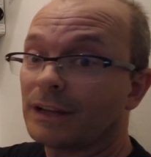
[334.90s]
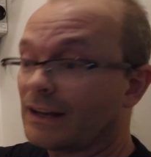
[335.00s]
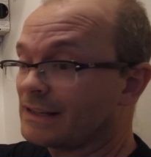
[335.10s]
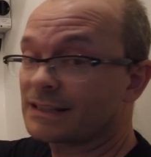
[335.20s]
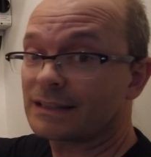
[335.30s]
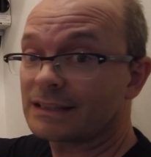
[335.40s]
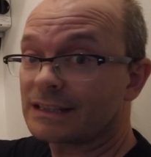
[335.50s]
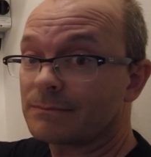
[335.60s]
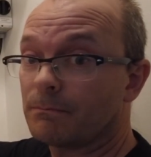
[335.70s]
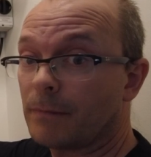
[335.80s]
lights. This
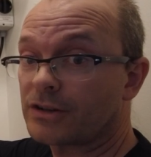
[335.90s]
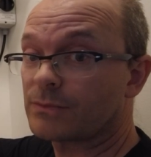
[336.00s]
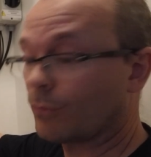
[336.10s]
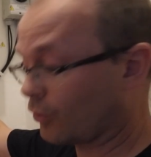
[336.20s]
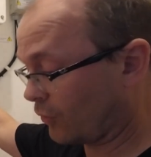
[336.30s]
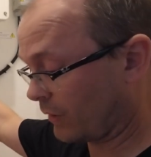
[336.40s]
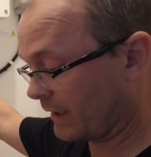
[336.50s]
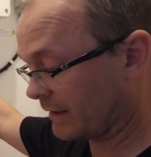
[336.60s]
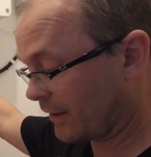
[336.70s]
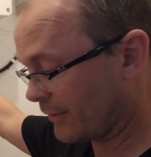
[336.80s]
is much more
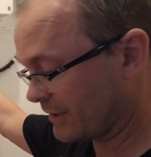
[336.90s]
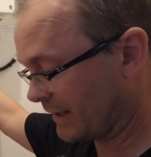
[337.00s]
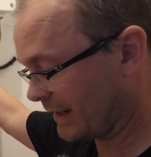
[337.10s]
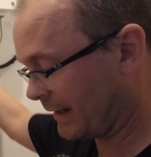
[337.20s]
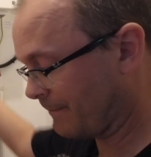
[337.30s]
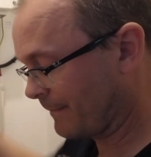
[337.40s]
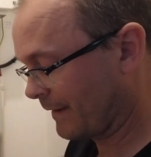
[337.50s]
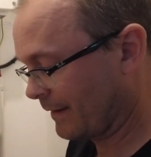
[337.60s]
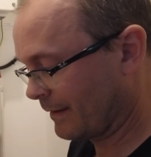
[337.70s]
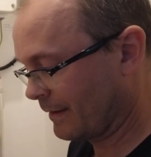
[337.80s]
encouraging here.
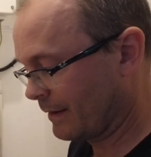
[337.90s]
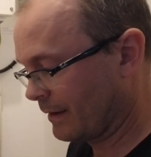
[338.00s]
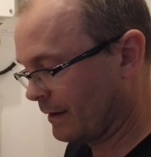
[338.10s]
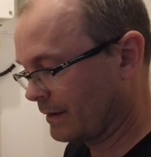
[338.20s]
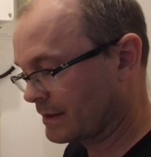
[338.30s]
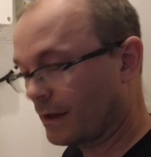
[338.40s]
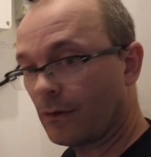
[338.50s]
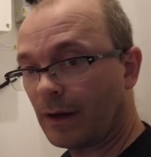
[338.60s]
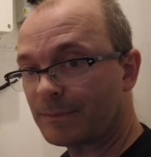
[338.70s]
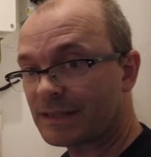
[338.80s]
So
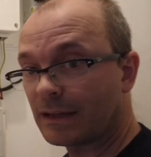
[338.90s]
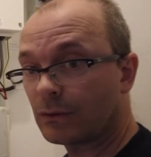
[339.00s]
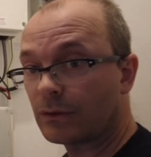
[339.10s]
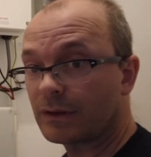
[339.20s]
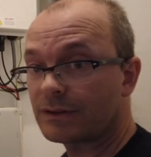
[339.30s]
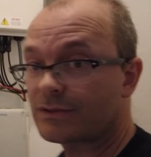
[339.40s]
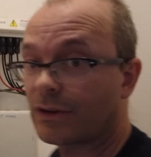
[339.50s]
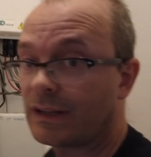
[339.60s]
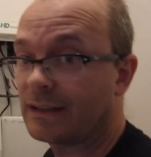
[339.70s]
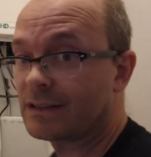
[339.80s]
I'm still
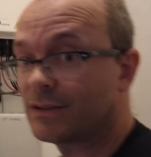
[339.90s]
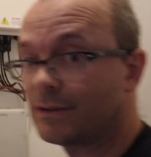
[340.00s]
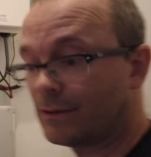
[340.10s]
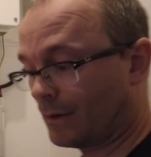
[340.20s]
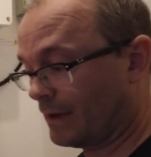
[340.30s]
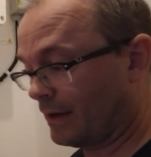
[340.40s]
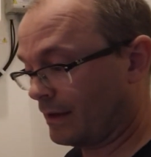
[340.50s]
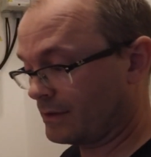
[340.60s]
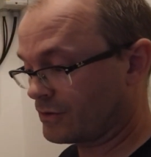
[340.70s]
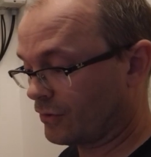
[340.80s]
struggling to
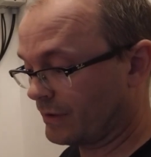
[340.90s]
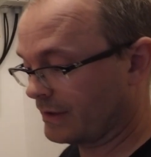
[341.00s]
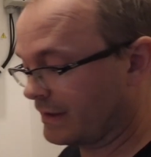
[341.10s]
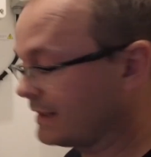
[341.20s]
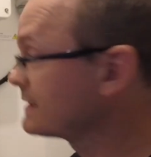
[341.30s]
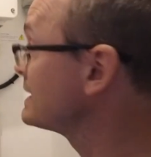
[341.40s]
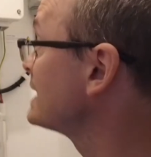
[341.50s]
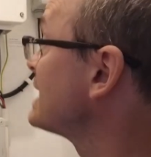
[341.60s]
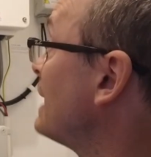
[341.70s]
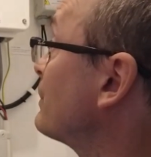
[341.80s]
join the
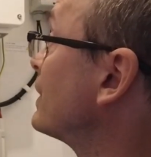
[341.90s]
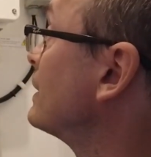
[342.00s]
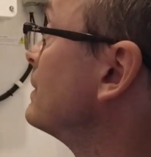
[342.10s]
setup,